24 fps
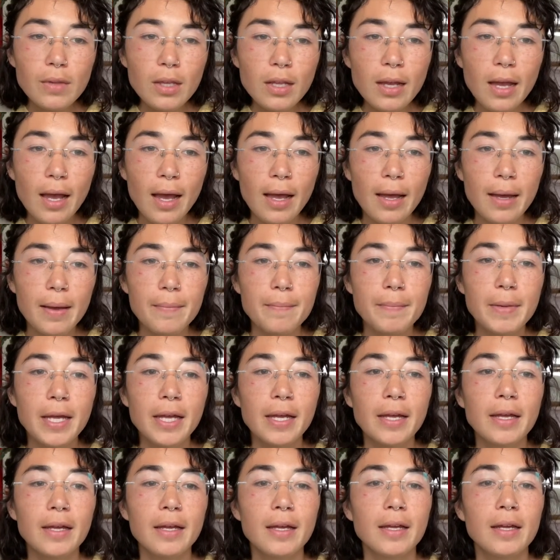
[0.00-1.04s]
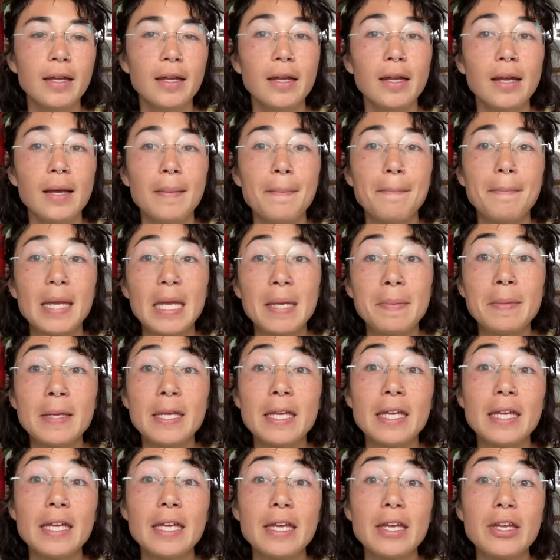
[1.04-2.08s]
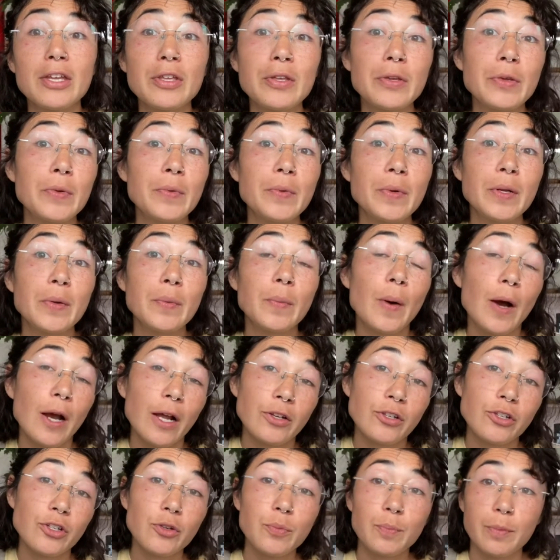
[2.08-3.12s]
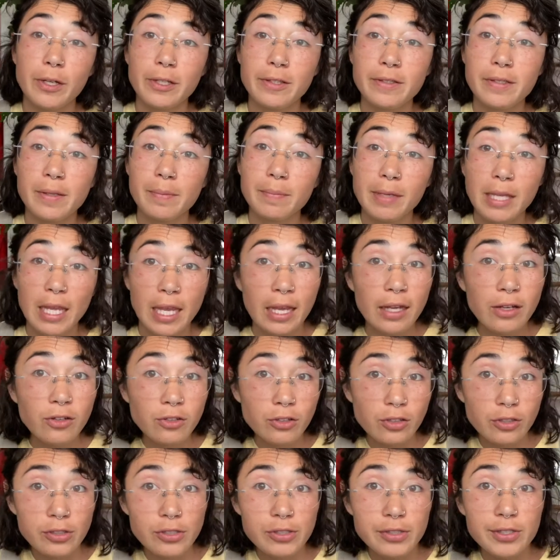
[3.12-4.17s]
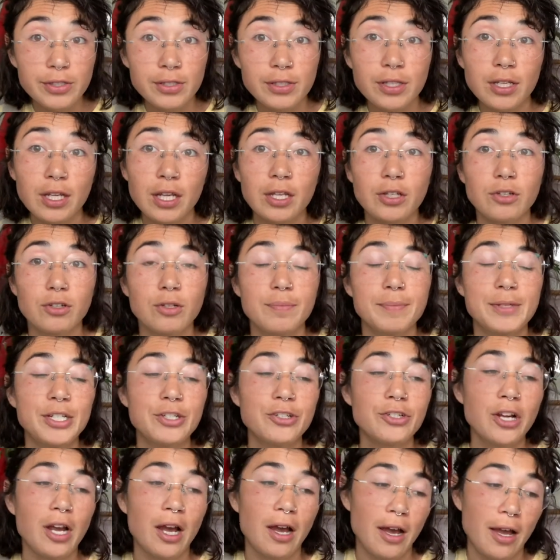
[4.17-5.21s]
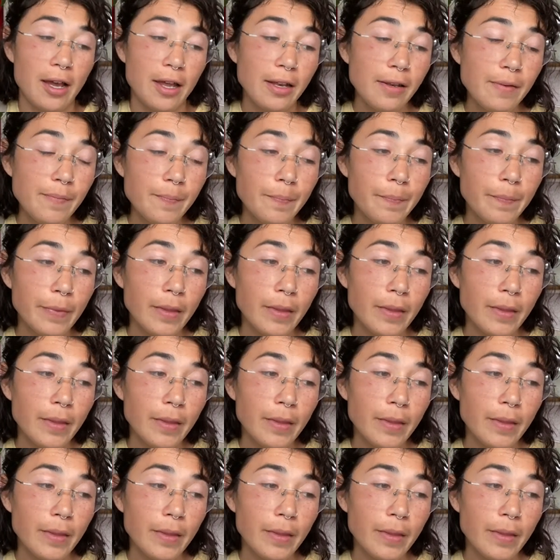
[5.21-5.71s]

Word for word: Um, maybe you would want to put some candles in your mishkan